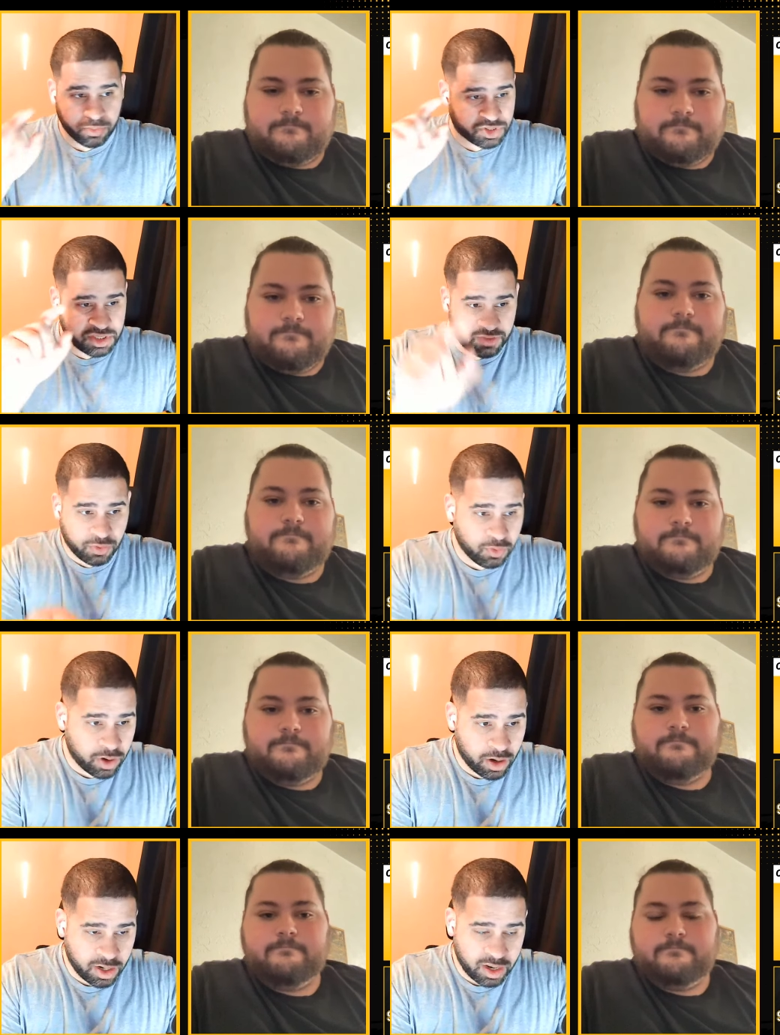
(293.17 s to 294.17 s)
Speaker 1: receiver
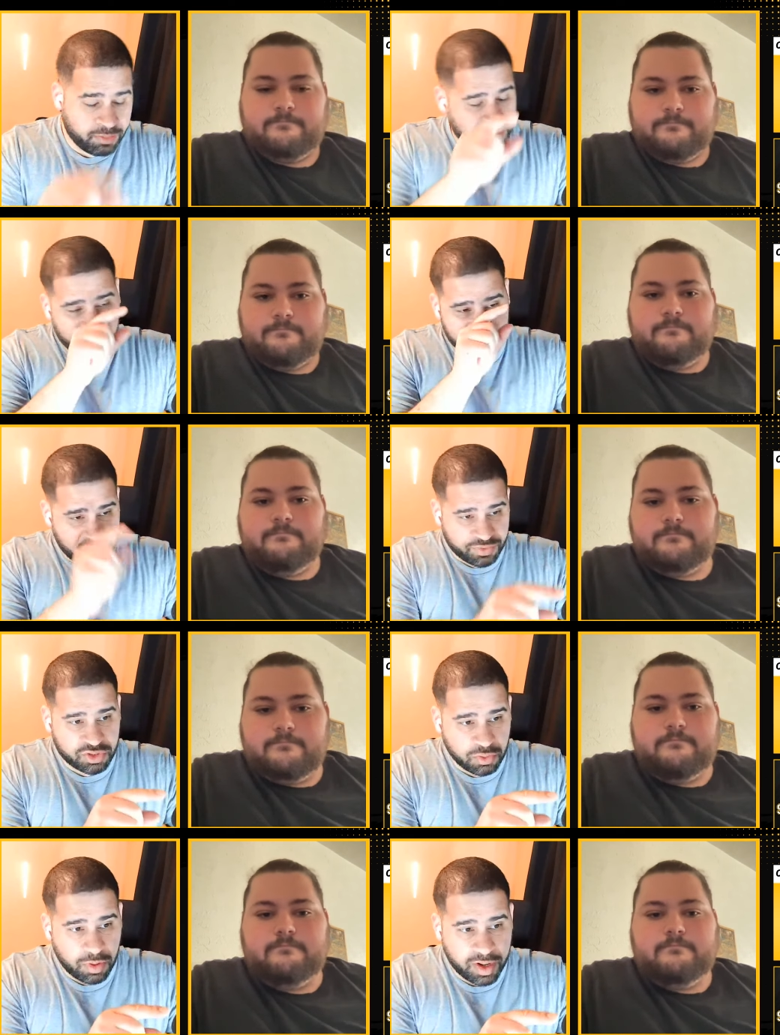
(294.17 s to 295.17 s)
one on him, receiver
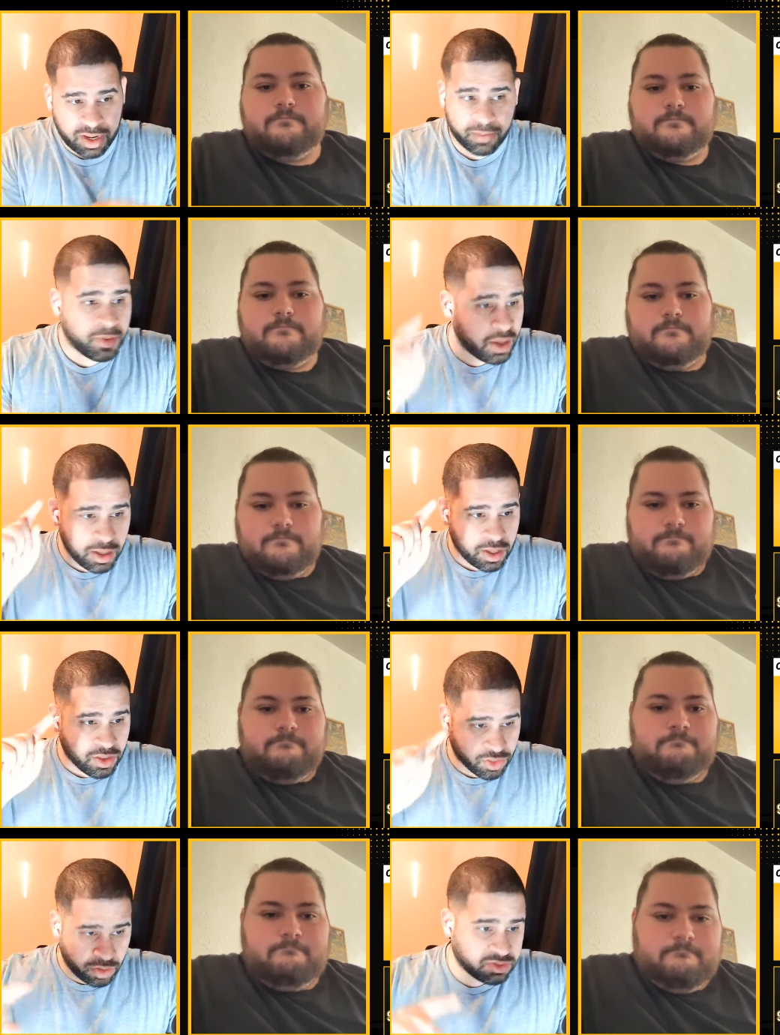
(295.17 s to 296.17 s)
two on him
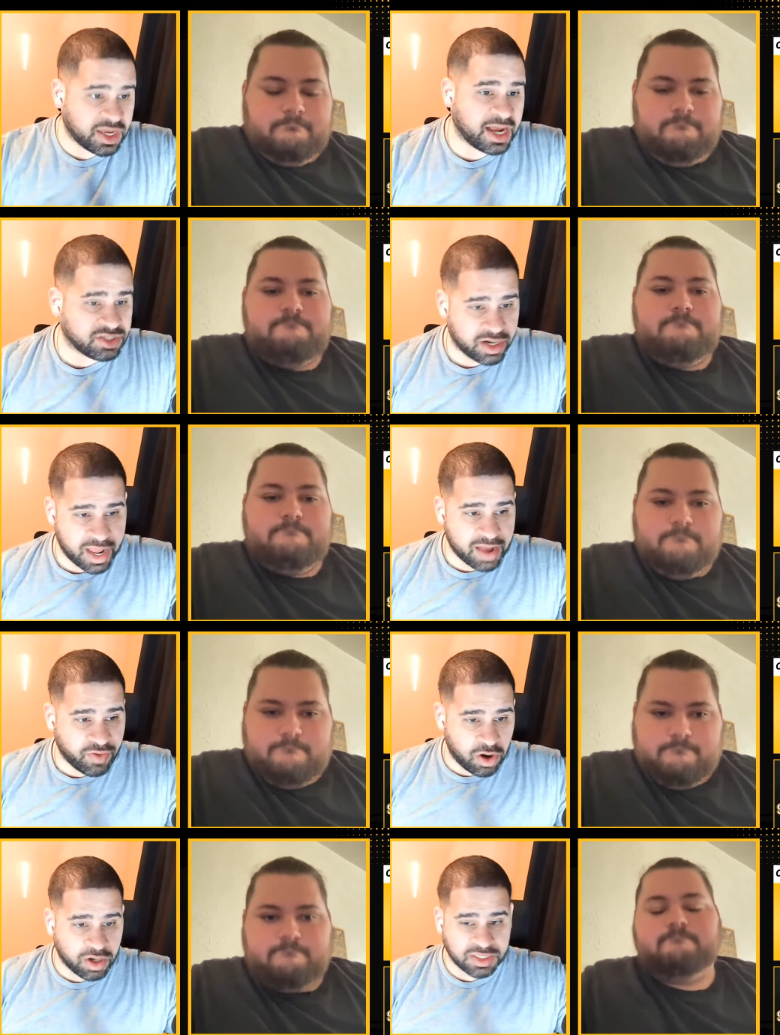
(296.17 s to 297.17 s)
those guys are going to have
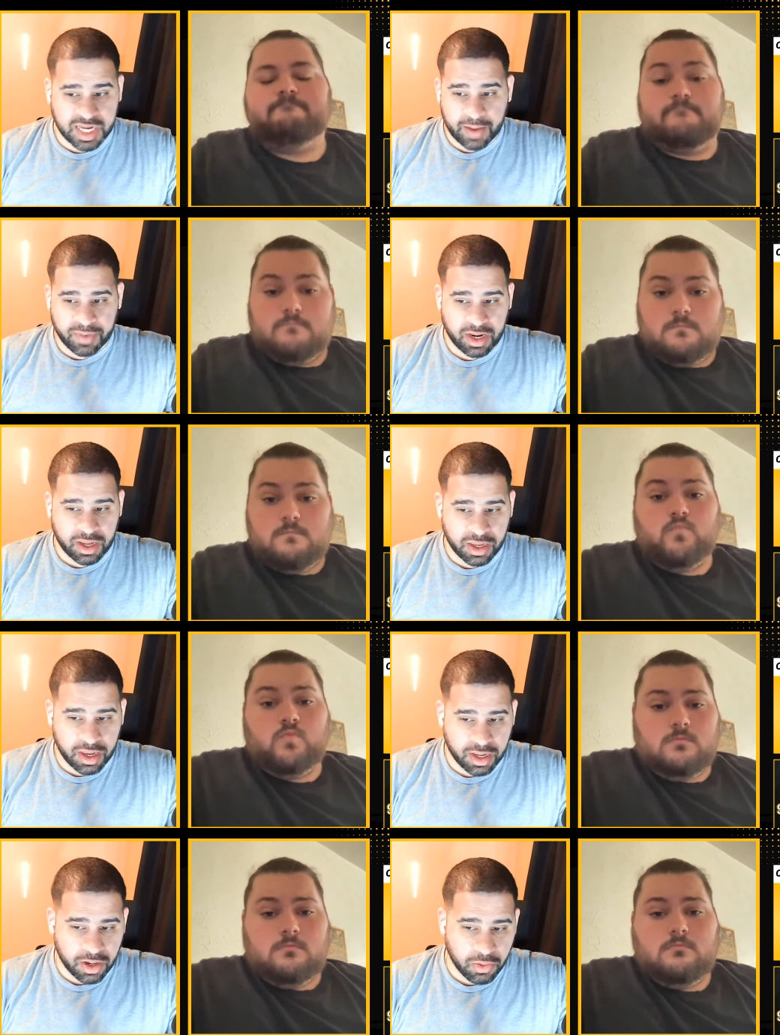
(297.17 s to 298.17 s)
a hard time getting
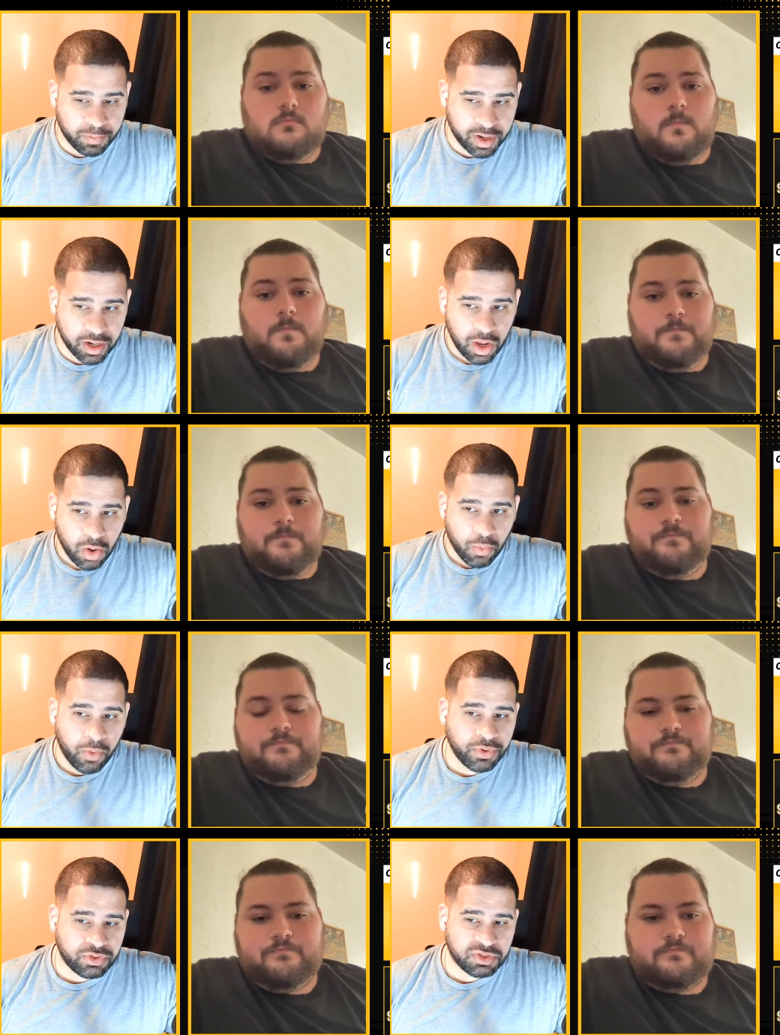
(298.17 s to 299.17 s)
getting open.
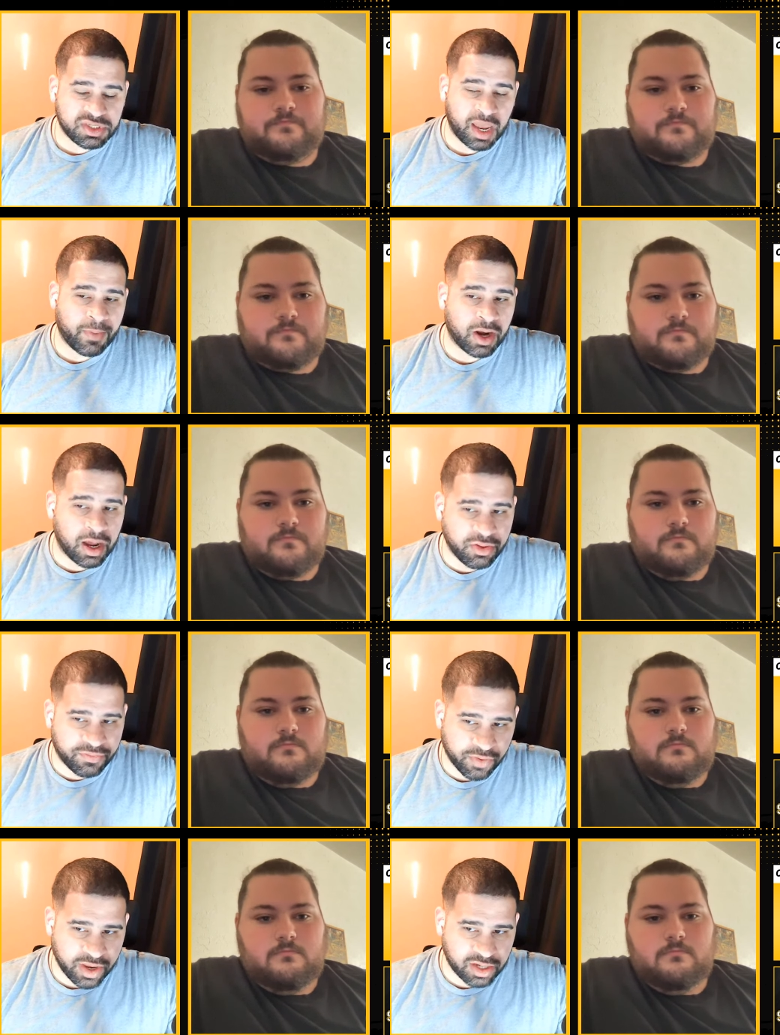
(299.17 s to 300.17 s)
What would you say about other
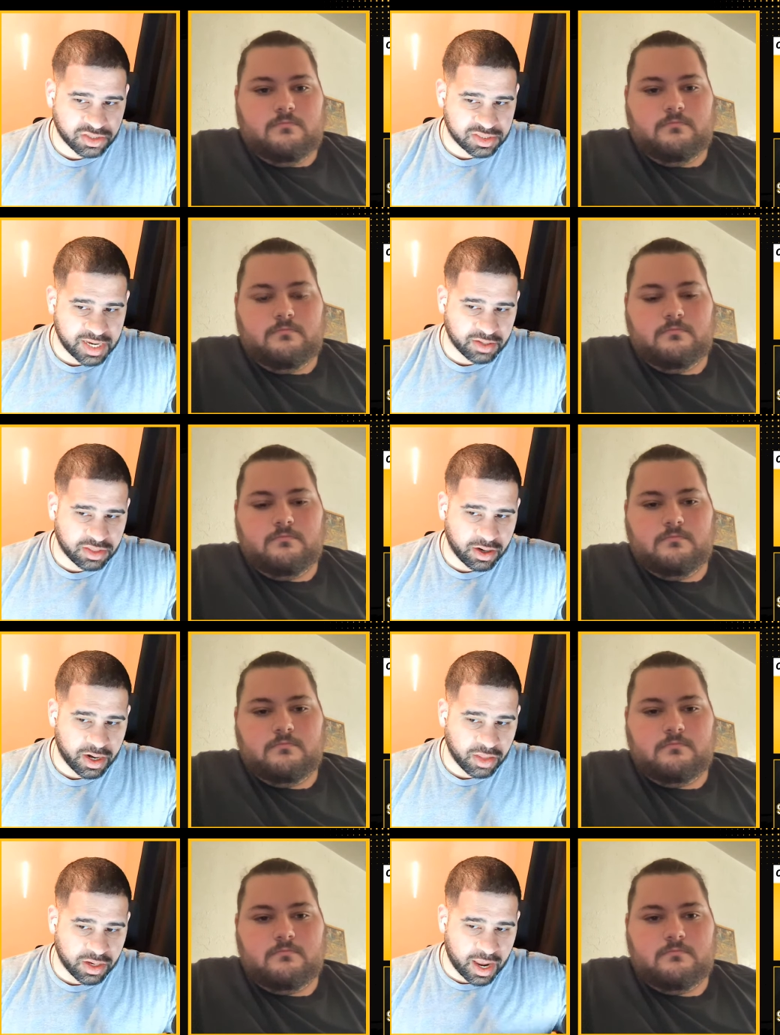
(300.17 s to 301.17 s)
free agents out there?
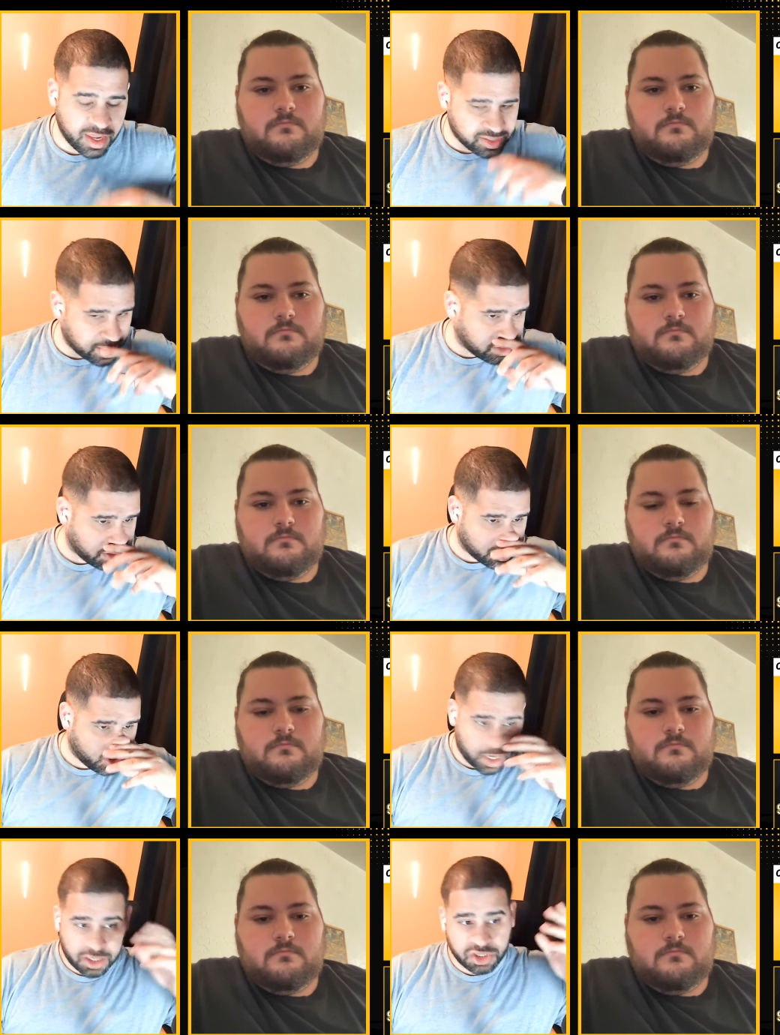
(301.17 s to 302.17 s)
Another guy that's out there is
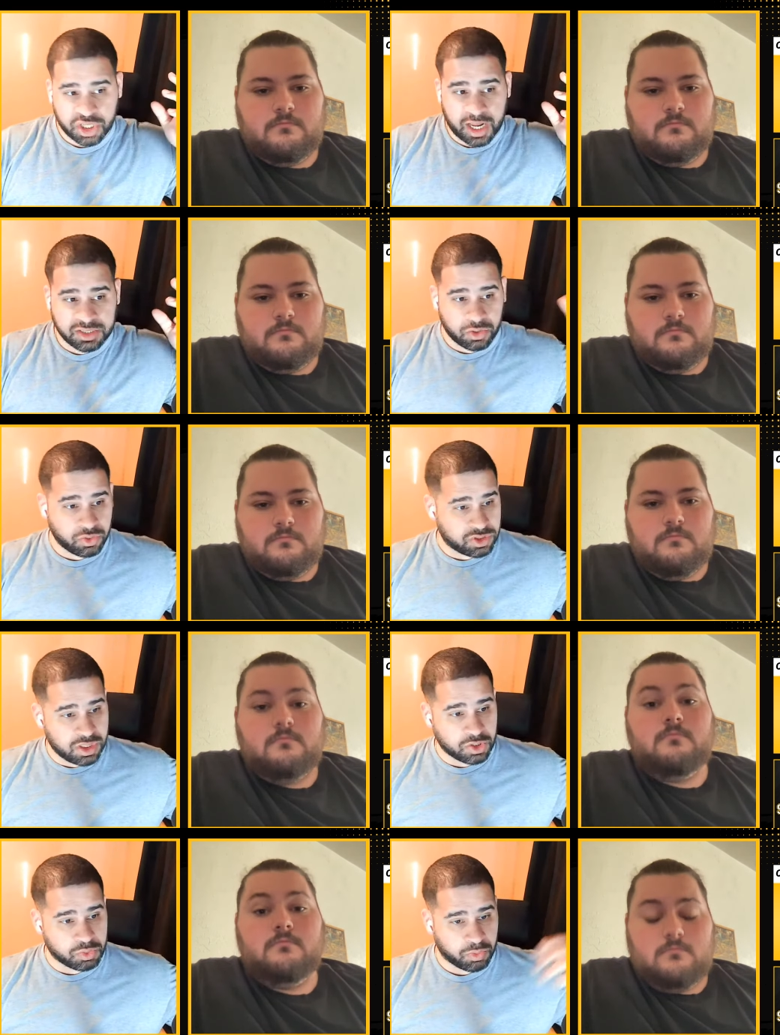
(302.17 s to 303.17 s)
Jaylon Johnson, who the
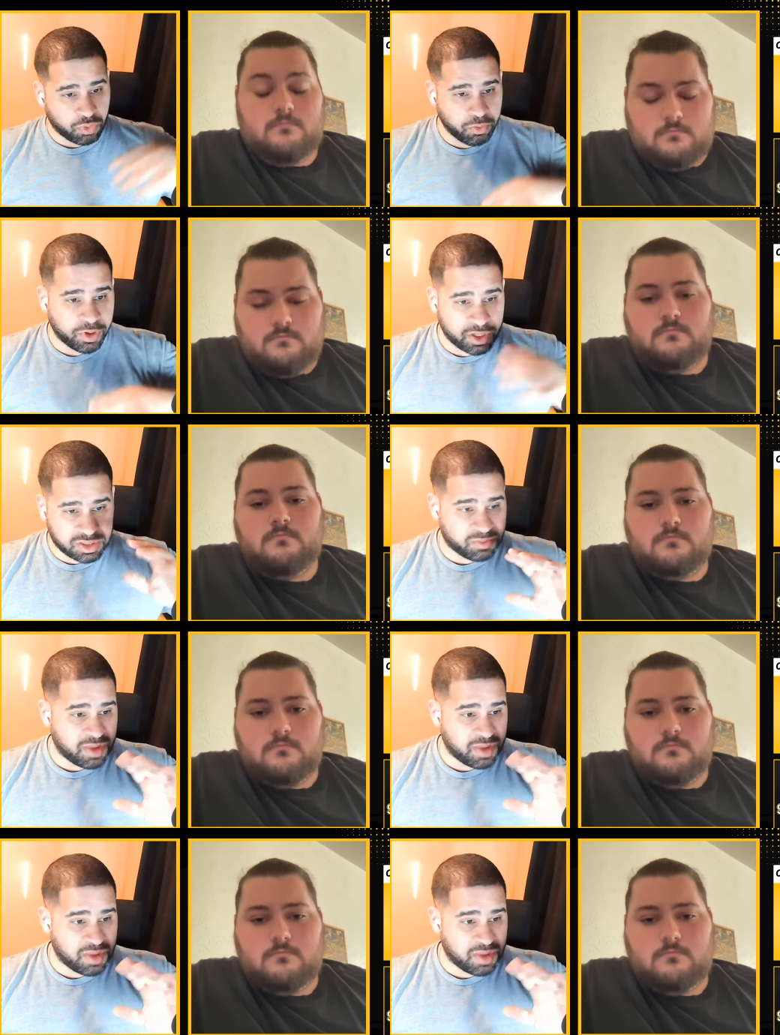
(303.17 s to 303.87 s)
Steelers were rumored to